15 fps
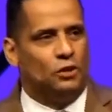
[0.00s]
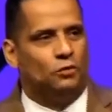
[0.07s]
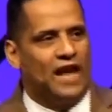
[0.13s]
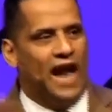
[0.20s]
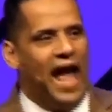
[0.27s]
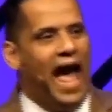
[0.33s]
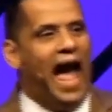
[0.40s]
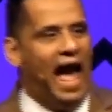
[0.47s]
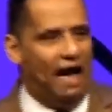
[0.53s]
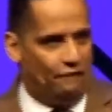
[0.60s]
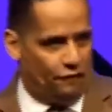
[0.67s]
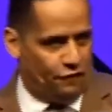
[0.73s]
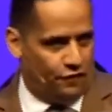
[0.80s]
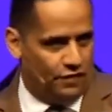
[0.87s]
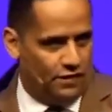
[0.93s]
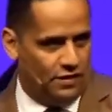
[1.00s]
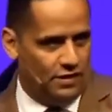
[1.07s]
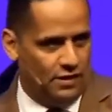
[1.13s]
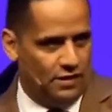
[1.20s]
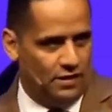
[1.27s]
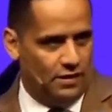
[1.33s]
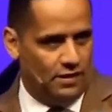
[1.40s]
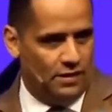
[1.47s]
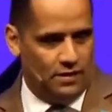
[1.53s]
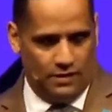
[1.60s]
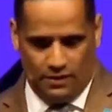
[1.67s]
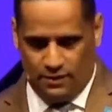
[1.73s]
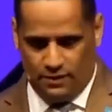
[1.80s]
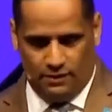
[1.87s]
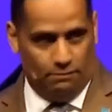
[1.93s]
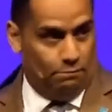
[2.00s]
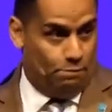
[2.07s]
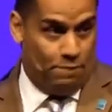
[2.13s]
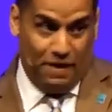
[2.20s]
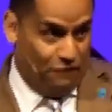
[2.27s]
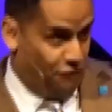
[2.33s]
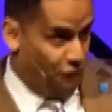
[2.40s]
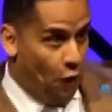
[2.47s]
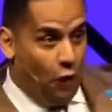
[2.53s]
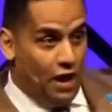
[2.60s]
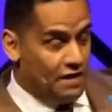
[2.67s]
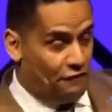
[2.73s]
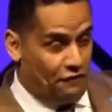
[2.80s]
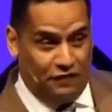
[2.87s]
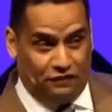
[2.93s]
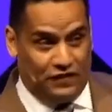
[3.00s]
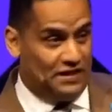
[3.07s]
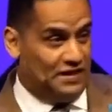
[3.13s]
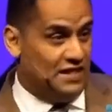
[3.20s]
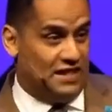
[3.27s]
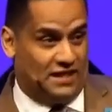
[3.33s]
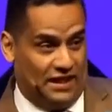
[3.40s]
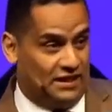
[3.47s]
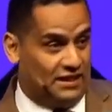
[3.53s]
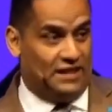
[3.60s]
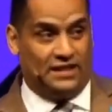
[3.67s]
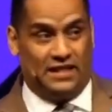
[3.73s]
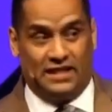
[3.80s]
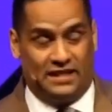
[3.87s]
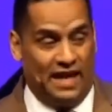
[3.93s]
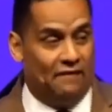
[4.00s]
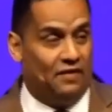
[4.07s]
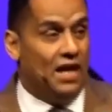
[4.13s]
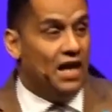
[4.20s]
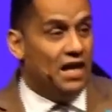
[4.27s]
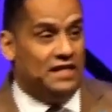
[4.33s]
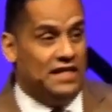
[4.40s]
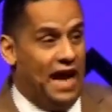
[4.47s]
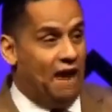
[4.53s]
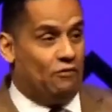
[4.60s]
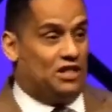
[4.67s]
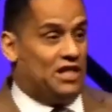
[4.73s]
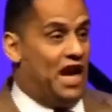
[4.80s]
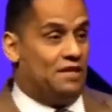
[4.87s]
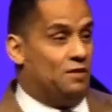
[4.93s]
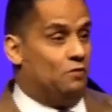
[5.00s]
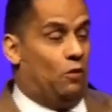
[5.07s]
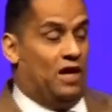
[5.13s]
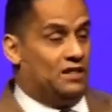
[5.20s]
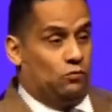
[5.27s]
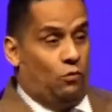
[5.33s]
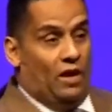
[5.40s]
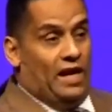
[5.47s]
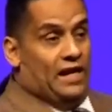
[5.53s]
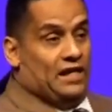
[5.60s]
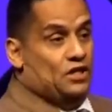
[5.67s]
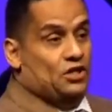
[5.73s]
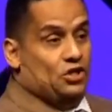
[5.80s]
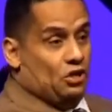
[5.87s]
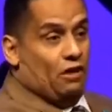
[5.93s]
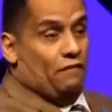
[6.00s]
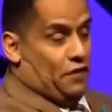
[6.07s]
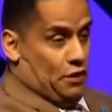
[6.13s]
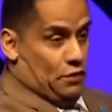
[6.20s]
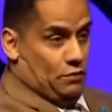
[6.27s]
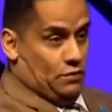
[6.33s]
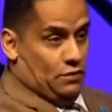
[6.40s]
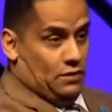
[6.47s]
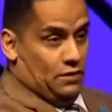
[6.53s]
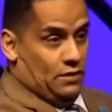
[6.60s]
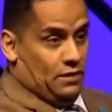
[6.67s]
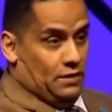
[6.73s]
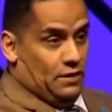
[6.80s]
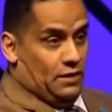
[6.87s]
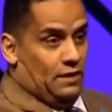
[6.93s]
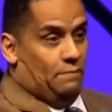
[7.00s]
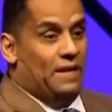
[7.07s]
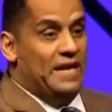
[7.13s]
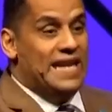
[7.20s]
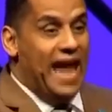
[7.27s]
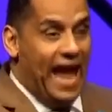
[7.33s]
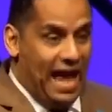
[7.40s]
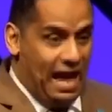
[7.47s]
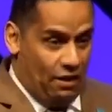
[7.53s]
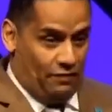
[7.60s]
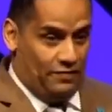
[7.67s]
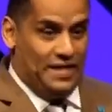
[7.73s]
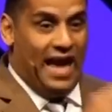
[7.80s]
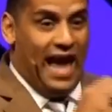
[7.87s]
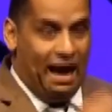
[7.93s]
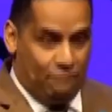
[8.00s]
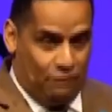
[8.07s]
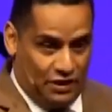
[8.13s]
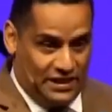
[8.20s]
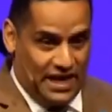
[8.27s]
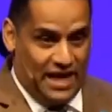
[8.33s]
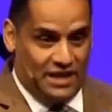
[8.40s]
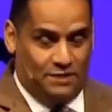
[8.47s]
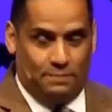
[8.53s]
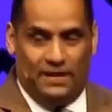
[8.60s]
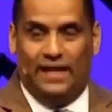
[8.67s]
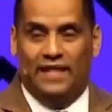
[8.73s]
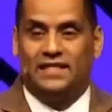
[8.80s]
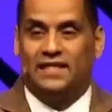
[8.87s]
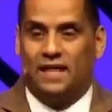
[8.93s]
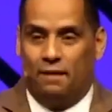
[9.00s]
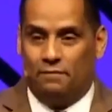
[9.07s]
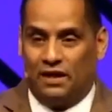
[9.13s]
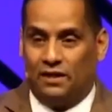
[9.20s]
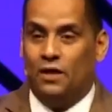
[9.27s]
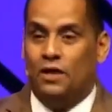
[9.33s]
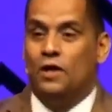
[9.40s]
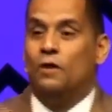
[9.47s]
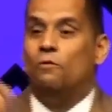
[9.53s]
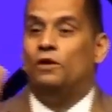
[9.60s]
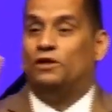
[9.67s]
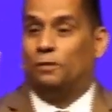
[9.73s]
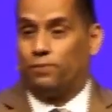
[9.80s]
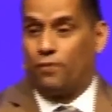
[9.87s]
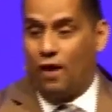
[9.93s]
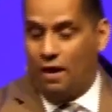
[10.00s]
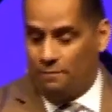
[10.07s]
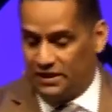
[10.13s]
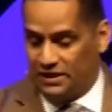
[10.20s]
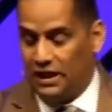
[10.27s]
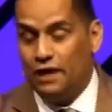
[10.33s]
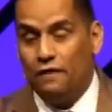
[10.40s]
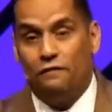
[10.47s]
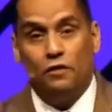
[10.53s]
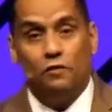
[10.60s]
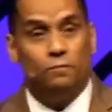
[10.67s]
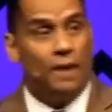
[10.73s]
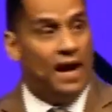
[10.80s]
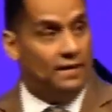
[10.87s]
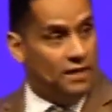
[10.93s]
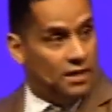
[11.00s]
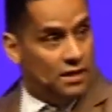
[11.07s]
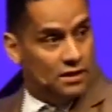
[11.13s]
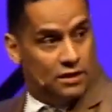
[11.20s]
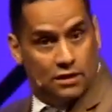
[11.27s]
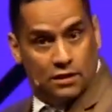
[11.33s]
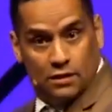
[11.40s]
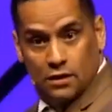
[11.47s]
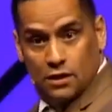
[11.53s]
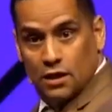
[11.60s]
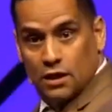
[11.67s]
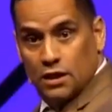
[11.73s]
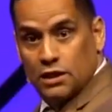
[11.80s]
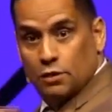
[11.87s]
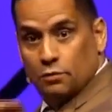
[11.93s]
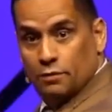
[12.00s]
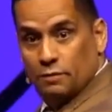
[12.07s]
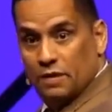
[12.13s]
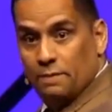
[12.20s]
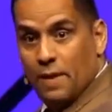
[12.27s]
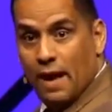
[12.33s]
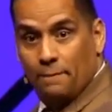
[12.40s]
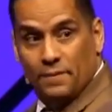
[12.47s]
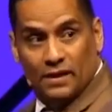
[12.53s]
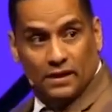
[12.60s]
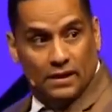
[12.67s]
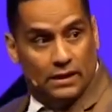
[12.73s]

have. Before, in the 50s and the 60s and 70s, the advertisement was what it can serve you. But now the advertisement is coming with the promise if you buy this, you would be popular